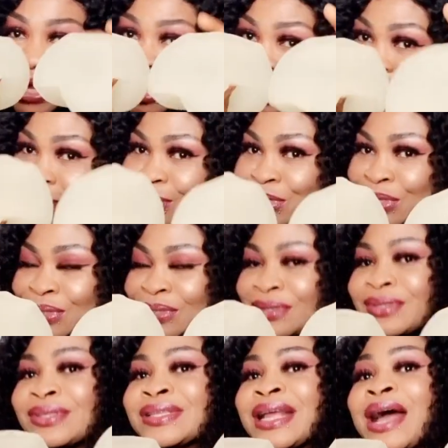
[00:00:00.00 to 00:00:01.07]
Keep tuned
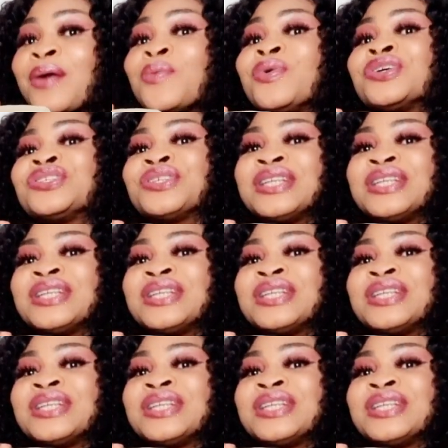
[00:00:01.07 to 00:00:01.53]
and watch to